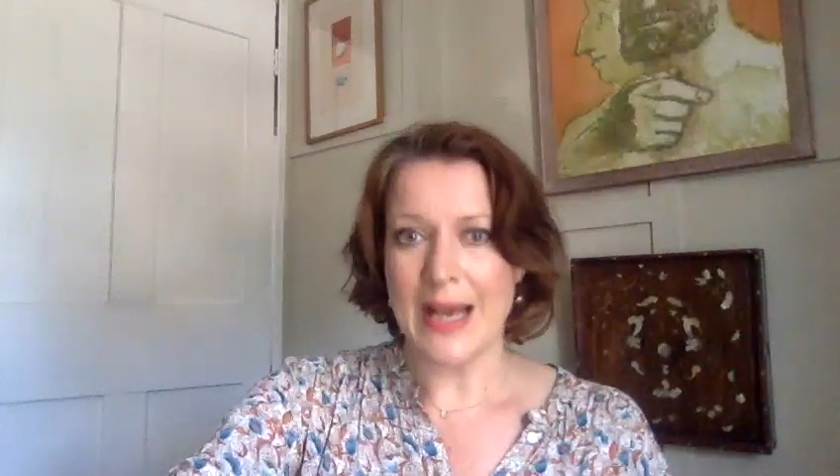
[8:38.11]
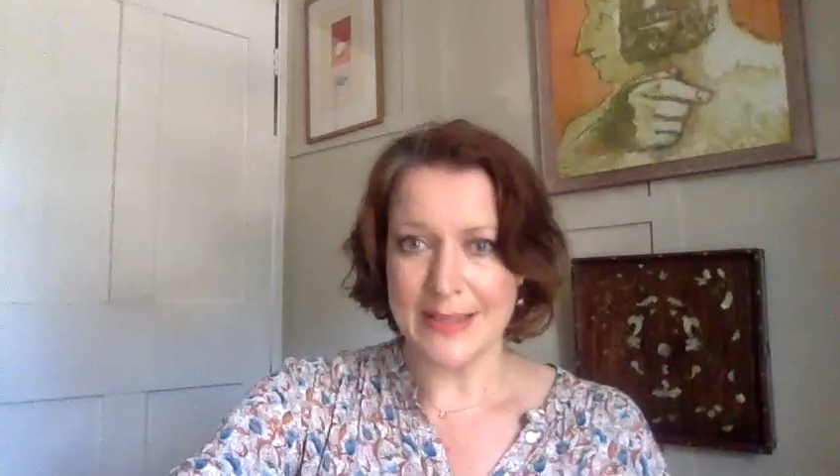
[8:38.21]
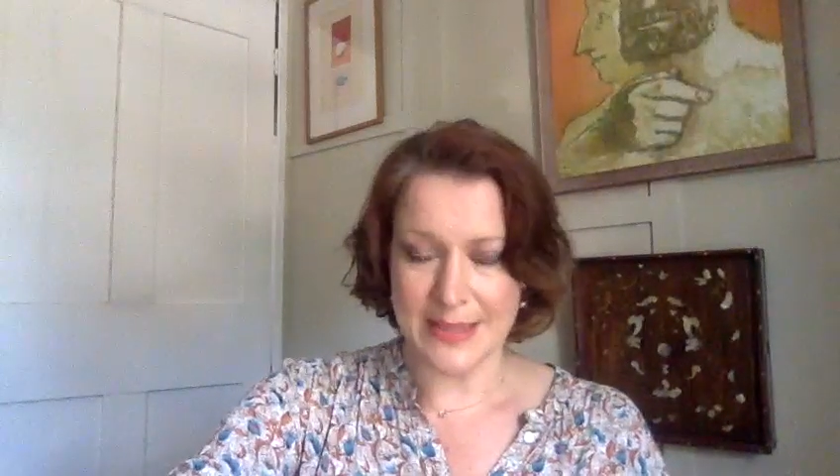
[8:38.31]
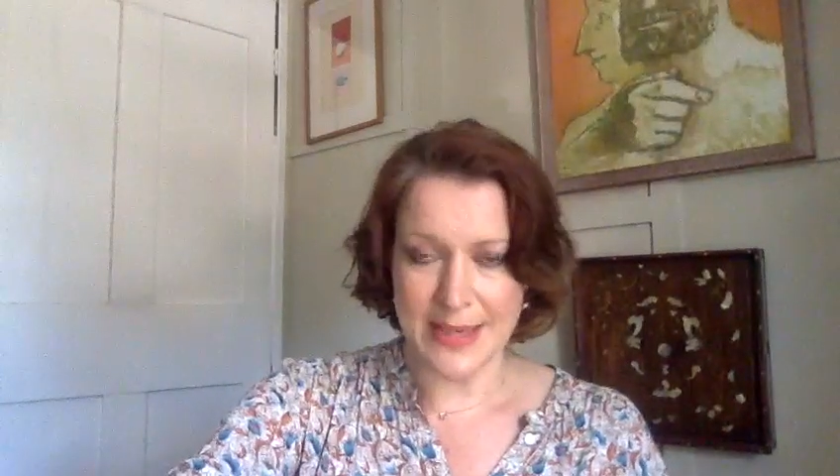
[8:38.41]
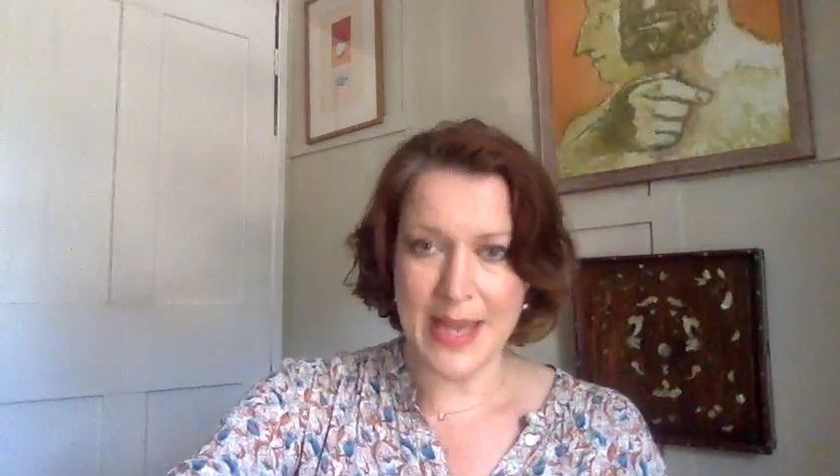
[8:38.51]

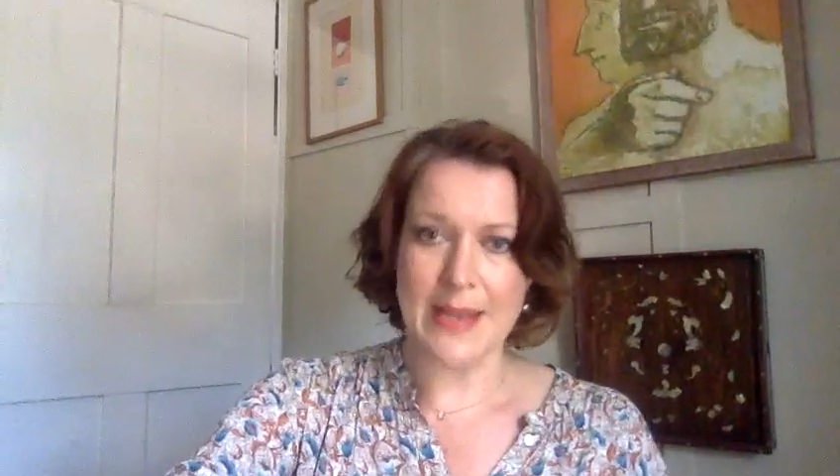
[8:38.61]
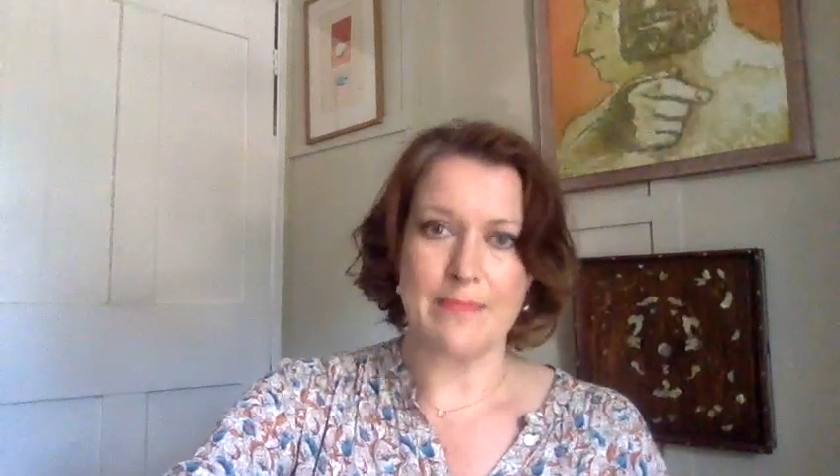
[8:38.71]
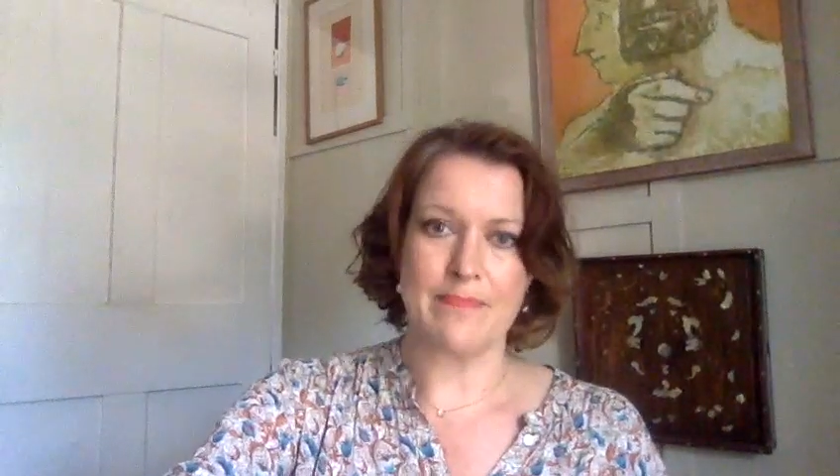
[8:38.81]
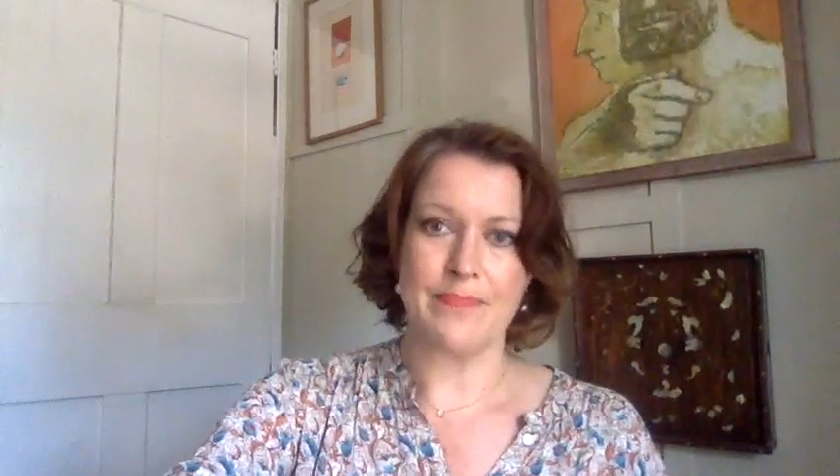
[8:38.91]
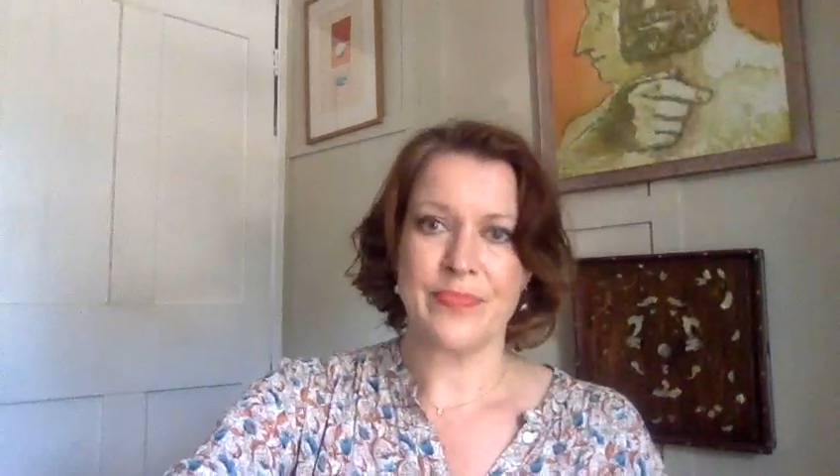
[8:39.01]
has a
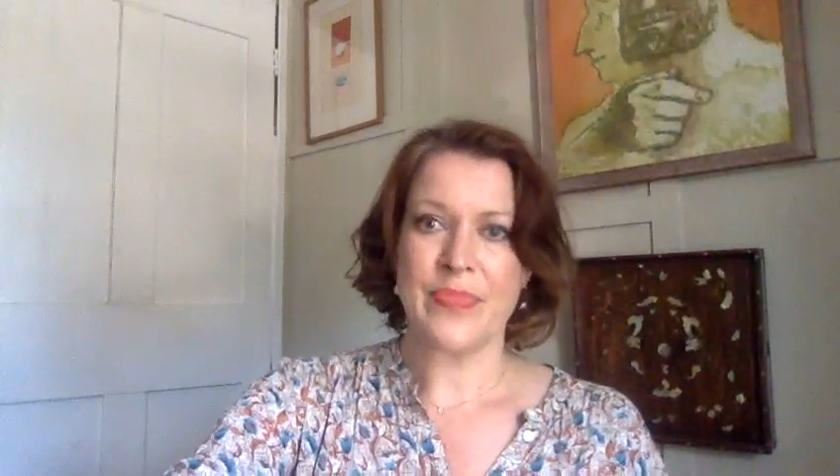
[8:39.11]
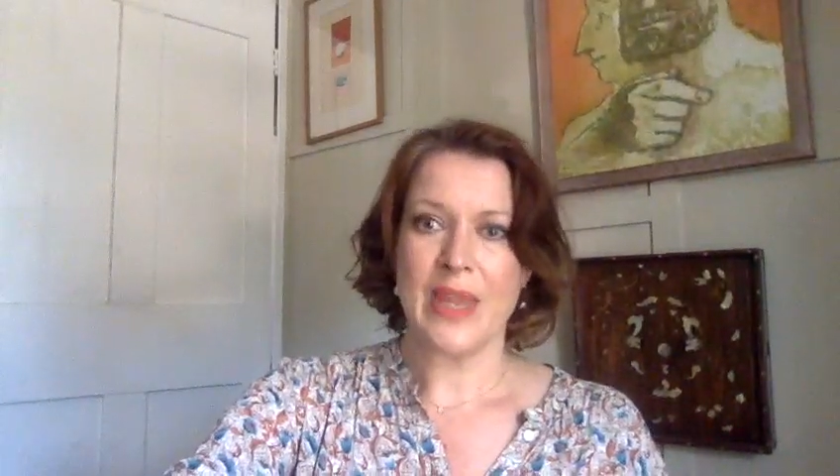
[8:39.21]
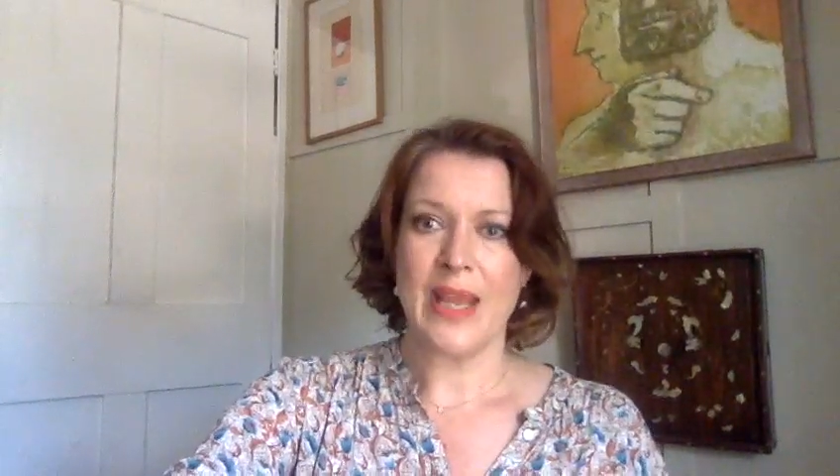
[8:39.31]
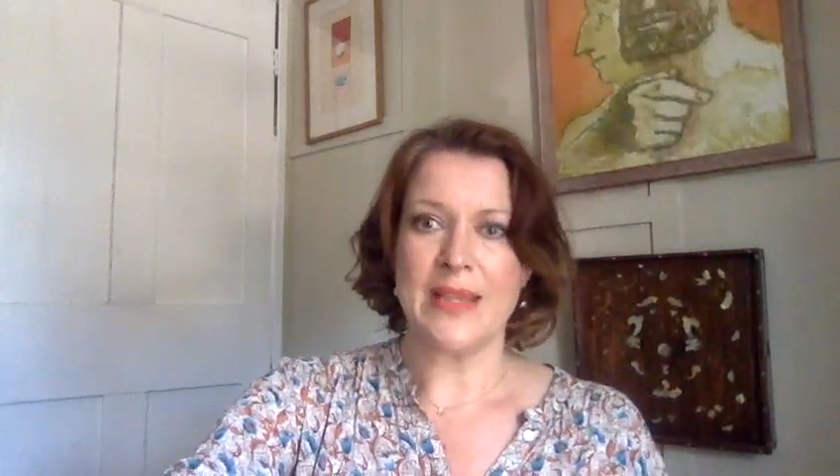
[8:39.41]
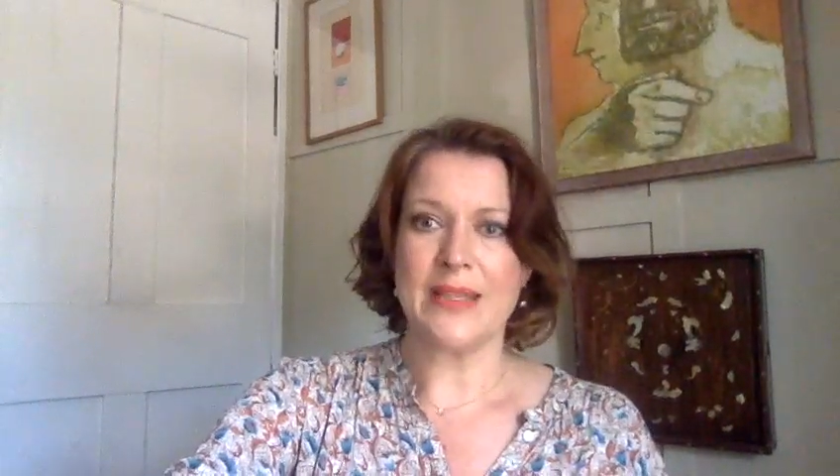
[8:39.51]
name,
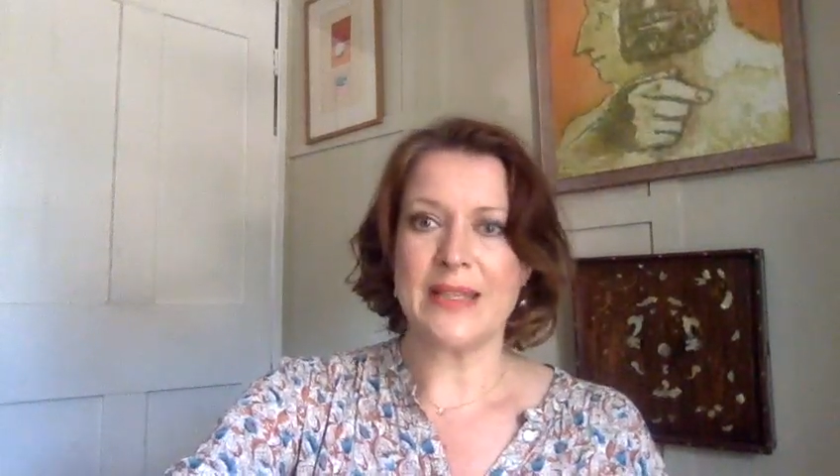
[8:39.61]
and